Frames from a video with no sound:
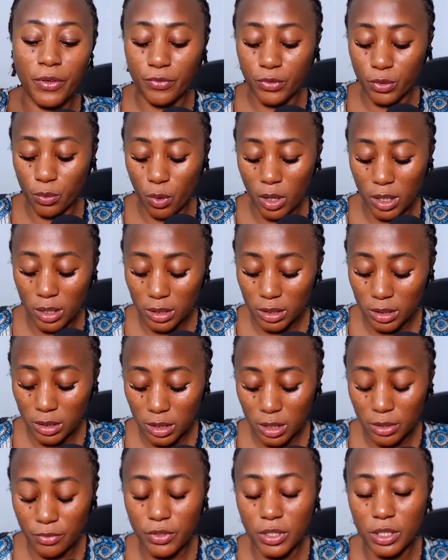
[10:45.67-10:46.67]

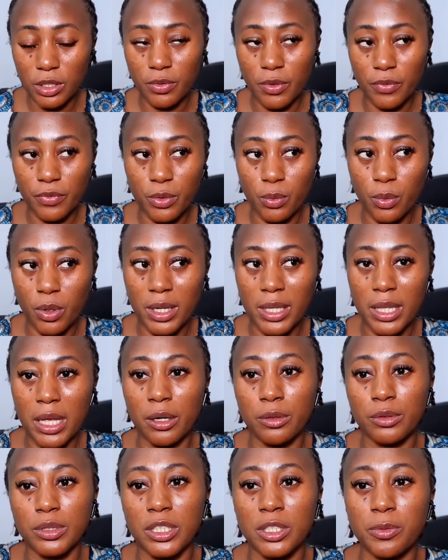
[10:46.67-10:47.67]
51, if she's 51
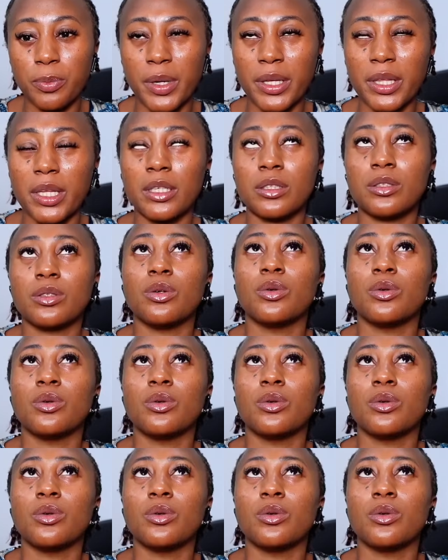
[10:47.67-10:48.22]
now, she's pregnant.